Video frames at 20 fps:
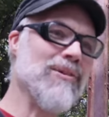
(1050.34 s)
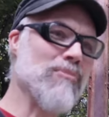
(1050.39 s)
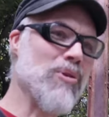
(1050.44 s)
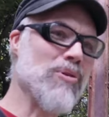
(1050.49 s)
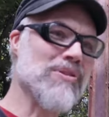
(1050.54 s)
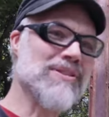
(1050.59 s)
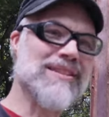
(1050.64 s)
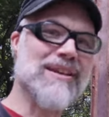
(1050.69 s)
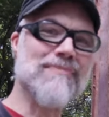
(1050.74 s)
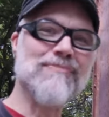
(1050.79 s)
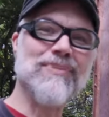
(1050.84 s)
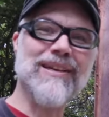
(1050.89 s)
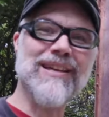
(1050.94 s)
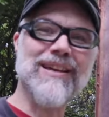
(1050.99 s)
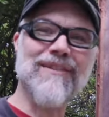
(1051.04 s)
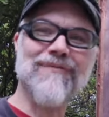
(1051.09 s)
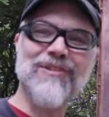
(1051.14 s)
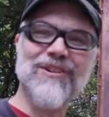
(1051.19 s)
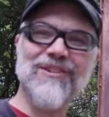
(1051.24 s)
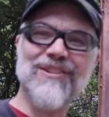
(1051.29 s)
more
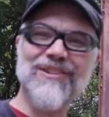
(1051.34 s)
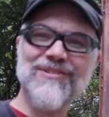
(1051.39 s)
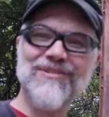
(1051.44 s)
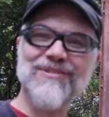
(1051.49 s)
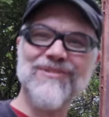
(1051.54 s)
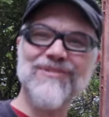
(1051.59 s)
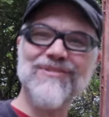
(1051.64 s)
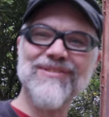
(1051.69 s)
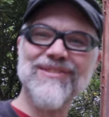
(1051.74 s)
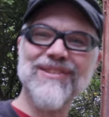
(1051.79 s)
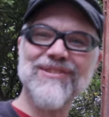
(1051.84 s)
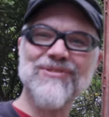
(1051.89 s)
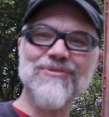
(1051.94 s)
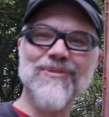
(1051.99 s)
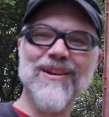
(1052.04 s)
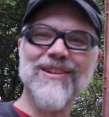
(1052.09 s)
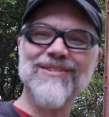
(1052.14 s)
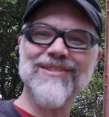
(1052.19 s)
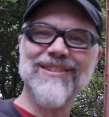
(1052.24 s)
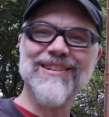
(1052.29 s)
simply, if you're in a student
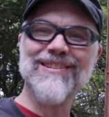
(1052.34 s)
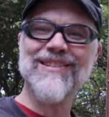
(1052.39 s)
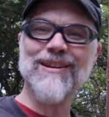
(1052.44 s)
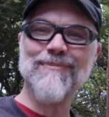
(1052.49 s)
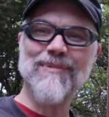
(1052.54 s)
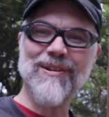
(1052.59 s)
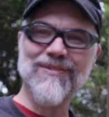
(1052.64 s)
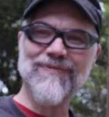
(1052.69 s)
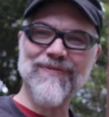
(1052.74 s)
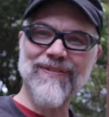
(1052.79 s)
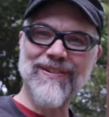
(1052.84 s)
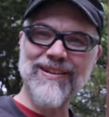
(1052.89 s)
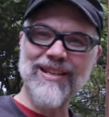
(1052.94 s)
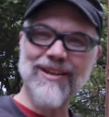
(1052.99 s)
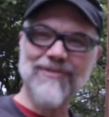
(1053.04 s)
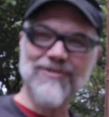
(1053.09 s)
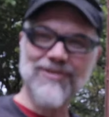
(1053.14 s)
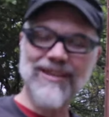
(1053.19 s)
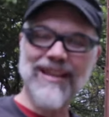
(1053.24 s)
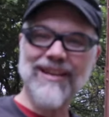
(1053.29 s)
situation and someone, you
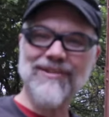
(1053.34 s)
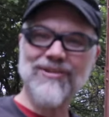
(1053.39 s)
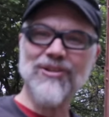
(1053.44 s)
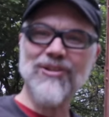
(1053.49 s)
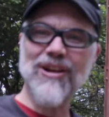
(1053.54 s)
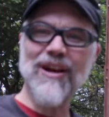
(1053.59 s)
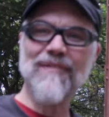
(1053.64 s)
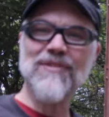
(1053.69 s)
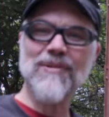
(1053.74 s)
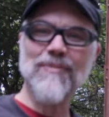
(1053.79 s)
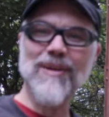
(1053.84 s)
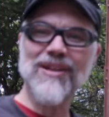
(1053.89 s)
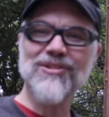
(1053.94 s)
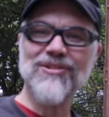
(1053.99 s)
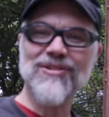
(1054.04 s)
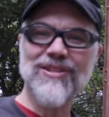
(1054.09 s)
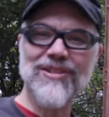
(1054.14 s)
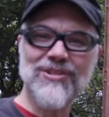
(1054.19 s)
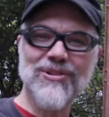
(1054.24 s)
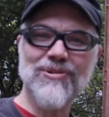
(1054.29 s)
know, they turn off the
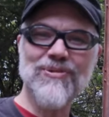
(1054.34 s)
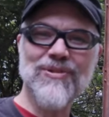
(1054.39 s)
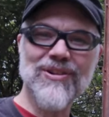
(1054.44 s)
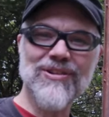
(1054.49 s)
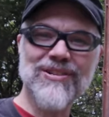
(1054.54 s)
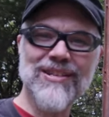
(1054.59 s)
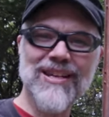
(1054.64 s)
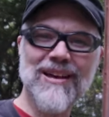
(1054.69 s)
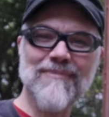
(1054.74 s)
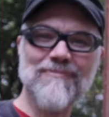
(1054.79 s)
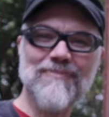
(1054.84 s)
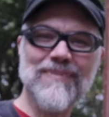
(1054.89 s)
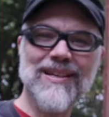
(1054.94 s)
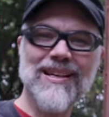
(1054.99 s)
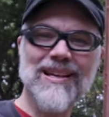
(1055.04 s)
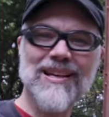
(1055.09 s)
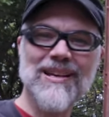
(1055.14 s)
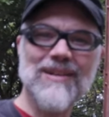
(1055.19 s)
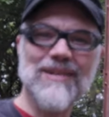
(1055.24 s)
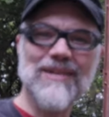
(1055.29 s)
mixer to do their dip,
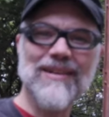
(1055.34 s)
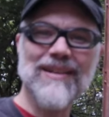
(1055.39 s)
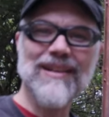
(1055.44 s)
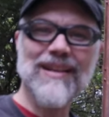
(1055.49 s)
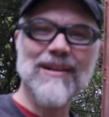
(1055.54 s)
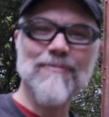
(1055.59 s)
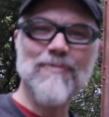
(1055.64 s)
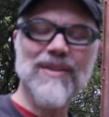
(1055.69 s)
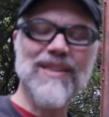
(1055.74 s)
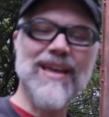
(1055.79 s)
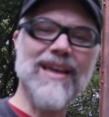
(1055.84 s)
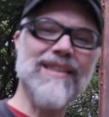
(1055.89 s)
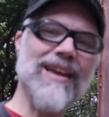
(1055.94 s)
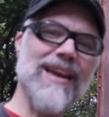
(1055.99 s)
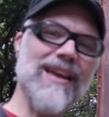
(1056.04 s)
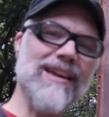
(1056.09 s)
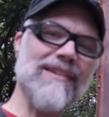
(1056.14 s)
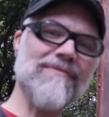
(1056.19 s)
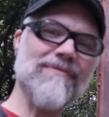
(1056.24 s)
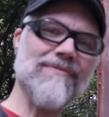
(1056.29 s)
but then
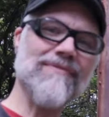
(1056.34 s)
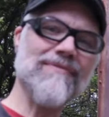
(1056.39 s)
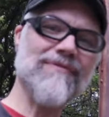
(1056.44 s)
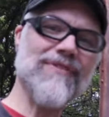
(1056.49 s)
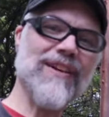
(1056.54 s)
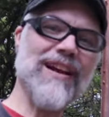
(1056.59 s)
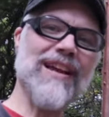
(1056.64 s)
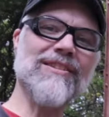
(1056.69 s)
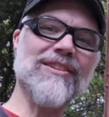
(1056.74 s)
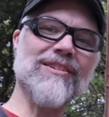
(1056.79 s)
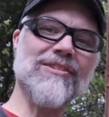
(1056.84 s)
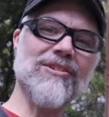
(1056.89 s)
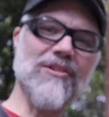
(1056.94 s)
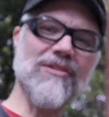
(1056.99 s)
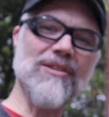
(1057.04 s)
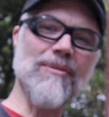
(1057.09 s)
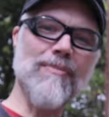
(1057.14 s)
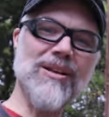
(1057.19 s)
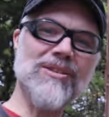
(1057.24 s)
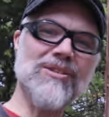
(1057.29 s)
they forget to
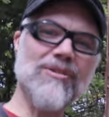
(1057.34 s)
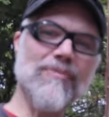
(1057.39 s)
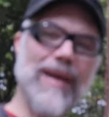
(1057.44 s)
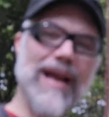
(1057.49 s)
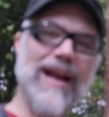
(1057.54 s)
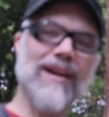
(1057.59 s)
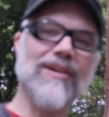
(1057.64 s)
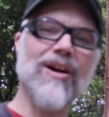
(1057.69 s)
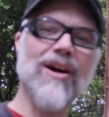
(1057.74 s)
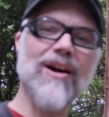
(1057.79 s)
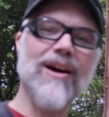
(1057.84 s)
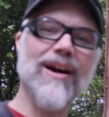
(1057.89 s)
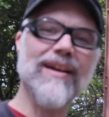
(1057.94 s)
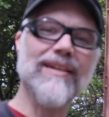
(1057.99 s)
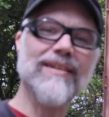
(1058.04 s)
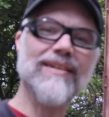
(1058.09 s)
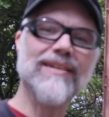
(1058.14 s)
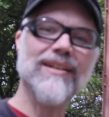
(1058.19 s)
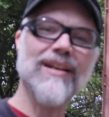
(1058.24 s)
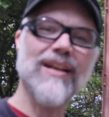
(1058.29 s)
turn the mixer back
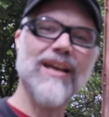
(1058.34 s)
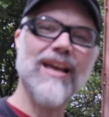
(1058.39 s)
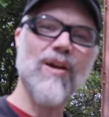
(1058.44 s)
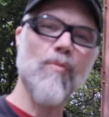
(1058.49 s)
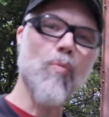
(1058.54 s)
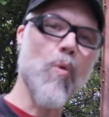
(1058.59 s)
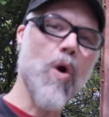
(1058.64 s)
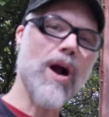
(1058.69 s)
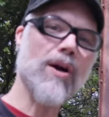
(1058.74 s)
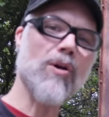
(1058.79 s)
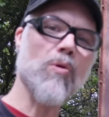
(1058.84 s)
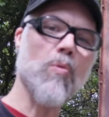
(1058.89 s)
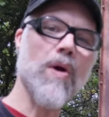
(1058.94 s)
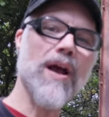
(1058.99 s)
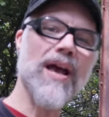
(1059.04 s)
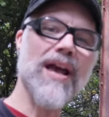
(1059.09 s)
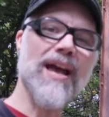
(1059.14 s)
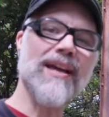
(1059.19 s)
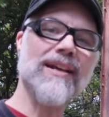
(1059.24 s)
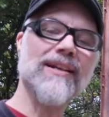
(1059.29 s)
on and walk
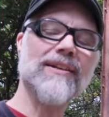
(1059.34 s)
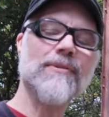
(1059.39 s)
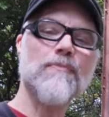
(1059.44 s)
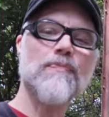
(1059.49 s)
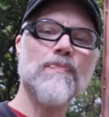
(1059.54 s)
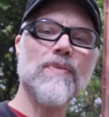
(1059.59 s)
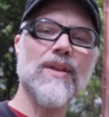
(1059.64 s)
away,